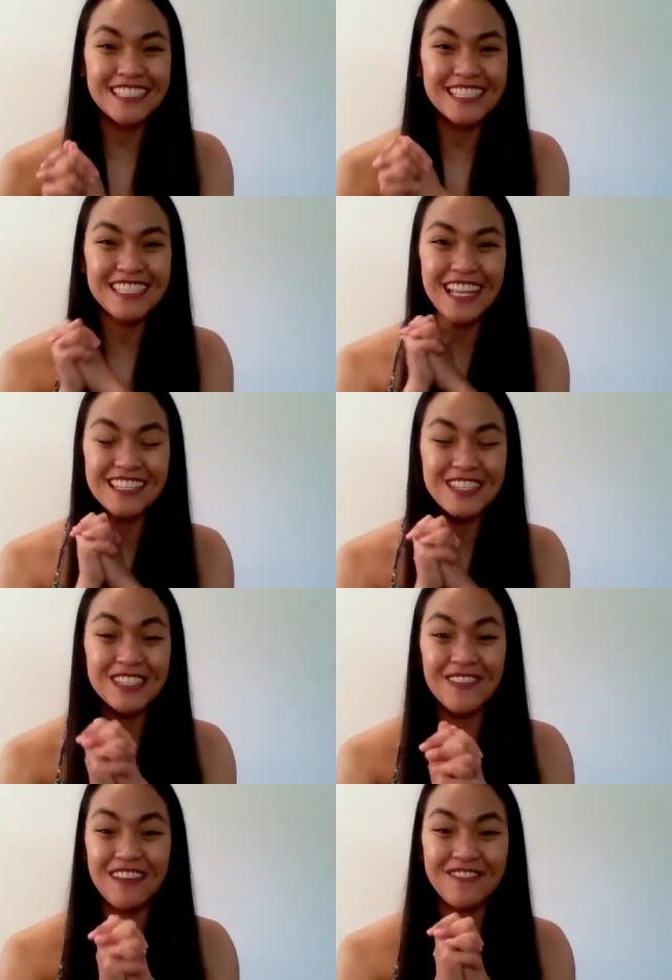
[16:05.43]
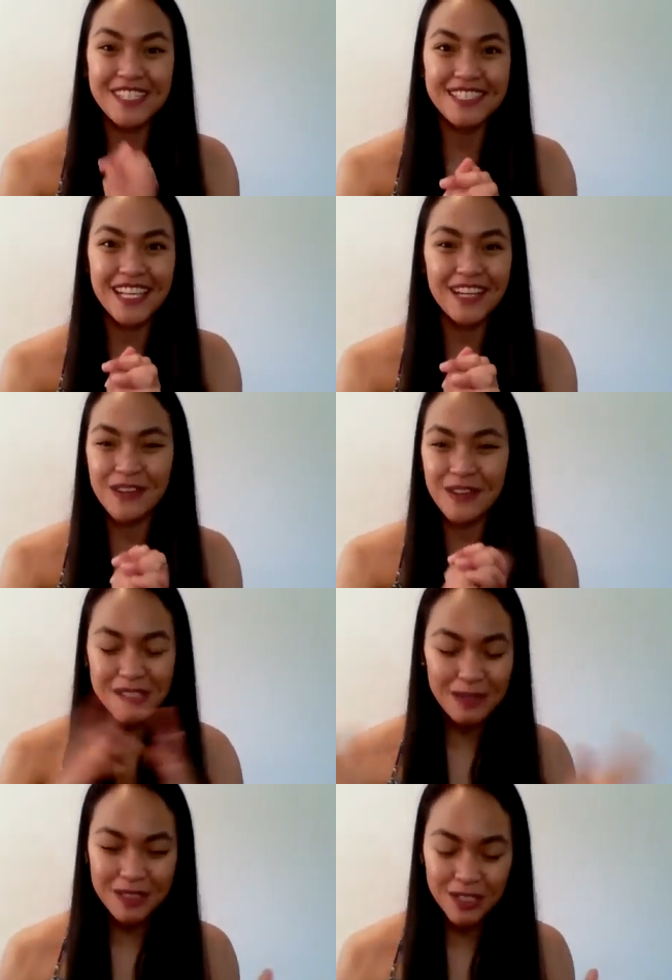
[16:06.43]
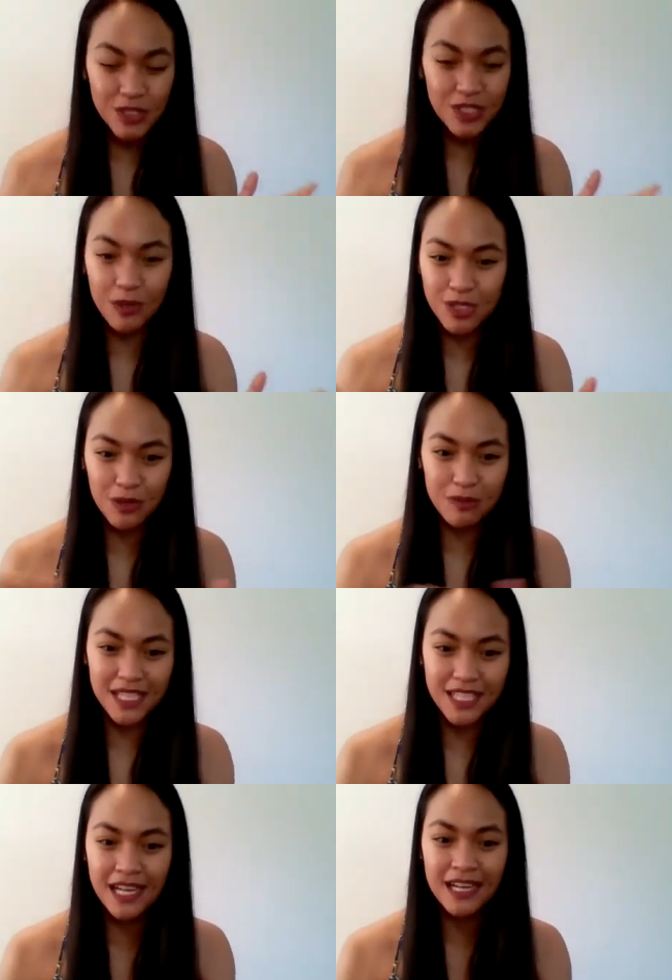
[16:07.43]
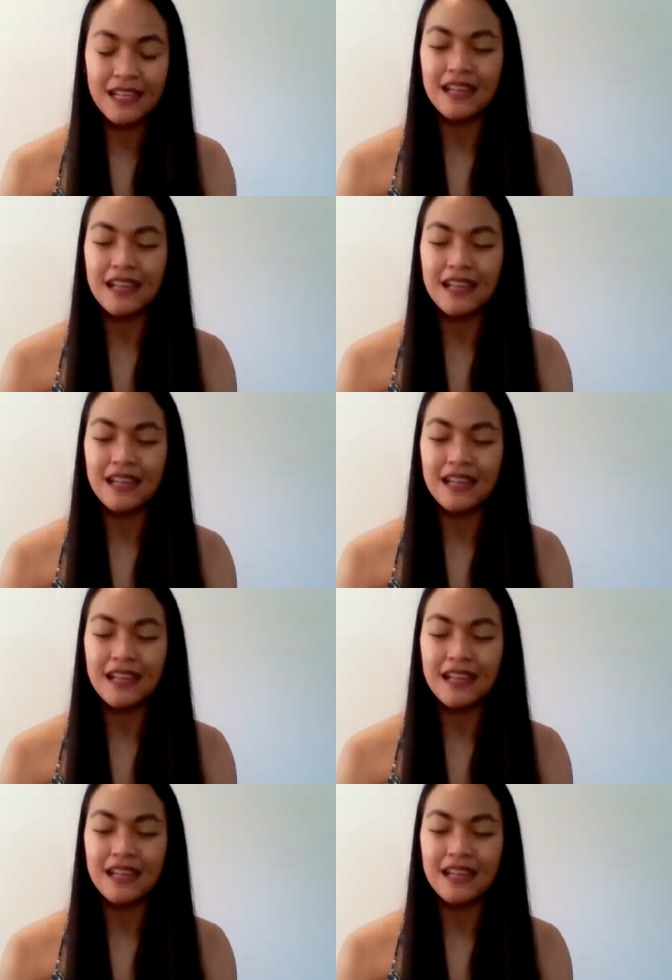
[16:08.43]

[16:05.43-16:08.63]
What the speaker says: Gizelle Deguzman Music on all social media.